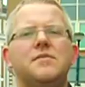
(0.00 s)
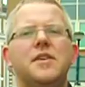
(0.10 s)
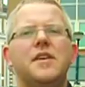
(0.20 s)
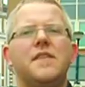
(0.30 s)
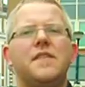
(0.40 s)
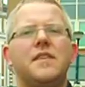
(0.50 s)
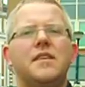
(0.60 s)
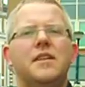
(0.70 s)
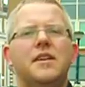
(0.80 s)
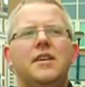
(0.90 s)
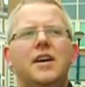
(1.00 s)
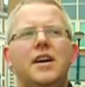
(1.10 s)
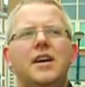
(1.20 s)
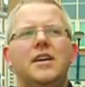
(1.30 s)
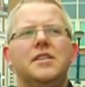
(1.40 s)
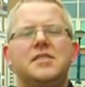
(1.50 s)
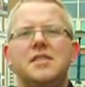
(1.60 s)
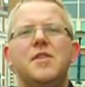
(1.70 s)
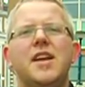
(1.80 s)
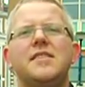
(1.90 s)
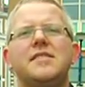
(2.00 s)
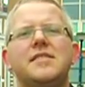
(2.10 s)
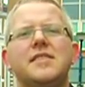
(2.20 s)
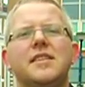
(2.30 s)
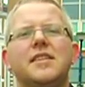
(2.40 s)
with stimulants,